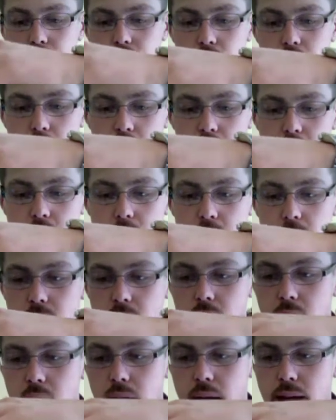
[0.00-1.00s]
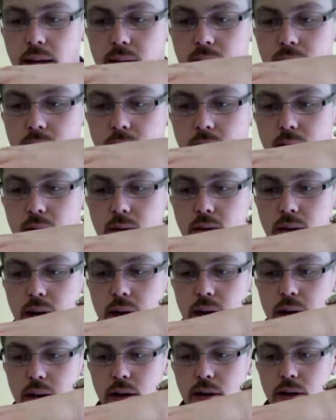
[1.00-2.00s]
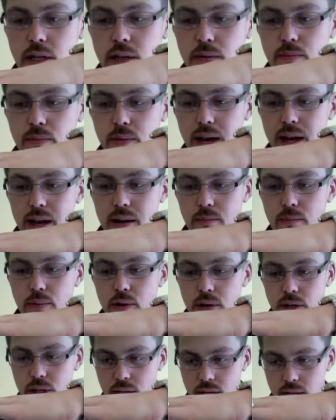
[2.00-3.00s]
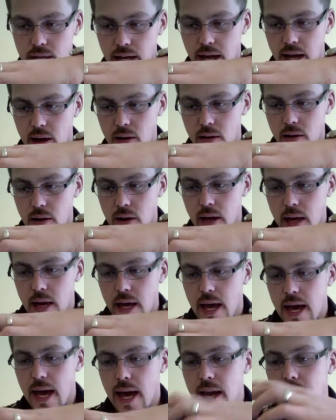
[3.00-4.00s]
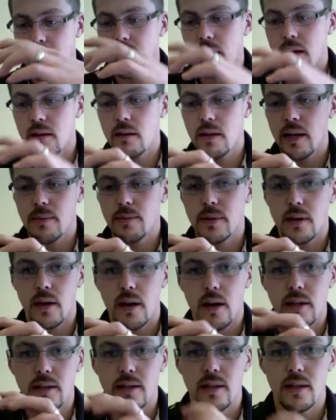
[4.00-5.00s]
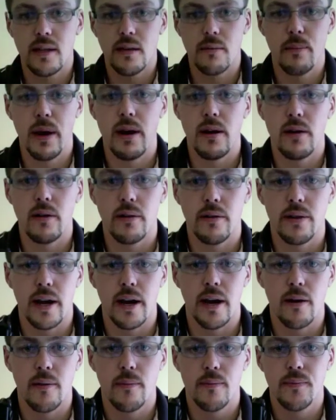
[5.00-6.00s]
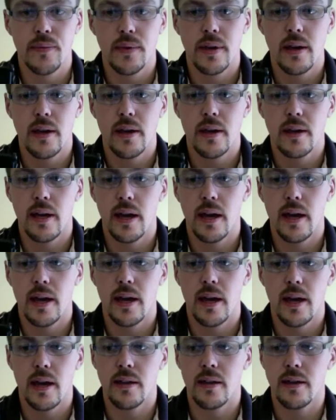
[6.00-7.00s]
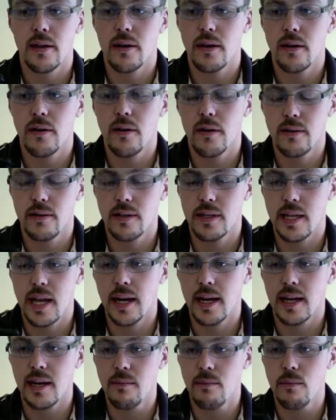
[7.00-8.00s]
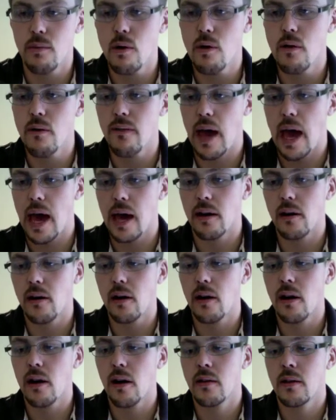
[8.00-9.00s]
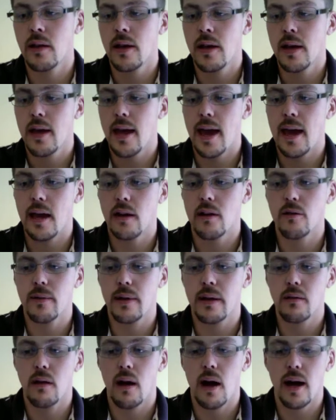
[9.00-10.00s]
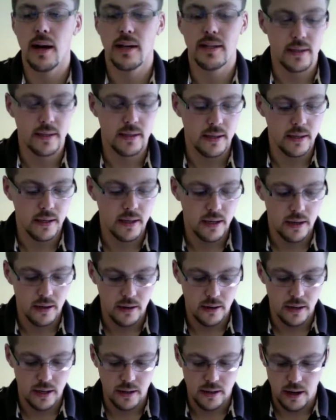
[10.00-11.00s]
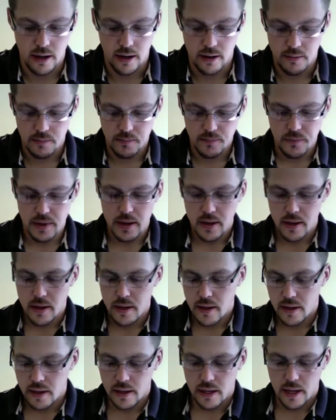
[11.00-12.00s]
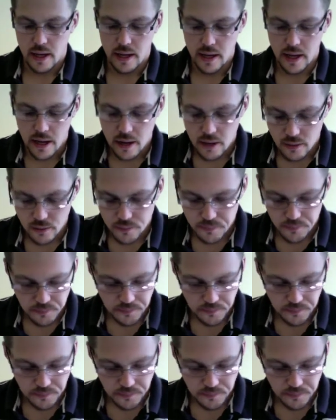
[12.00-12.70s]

right in like so, and you just kind of push it down, and it clips onto the barrel there. Okay, and it's not going to move at all, and it'll be locked and secured in there. Okay, now